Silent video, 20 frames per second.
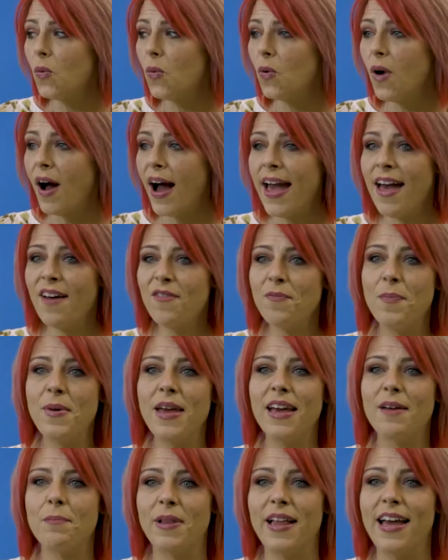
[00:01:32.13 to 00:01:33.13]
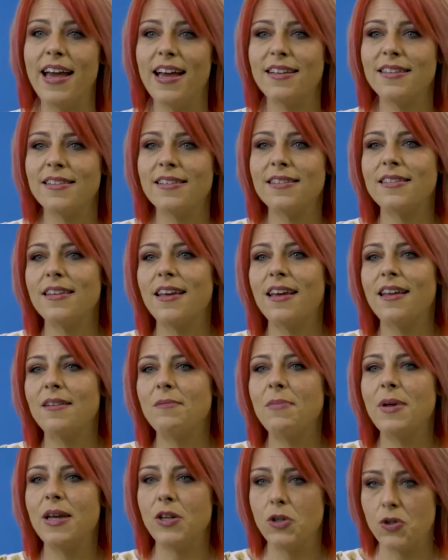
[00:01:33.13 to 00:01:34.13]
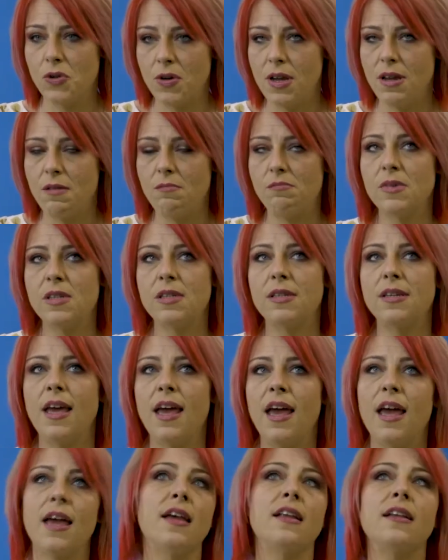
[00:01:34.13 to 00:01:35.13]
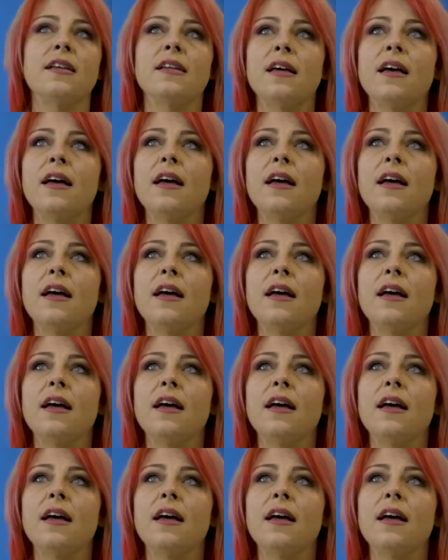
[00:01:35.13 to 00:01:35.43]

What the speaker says: I have big plans and big dreams and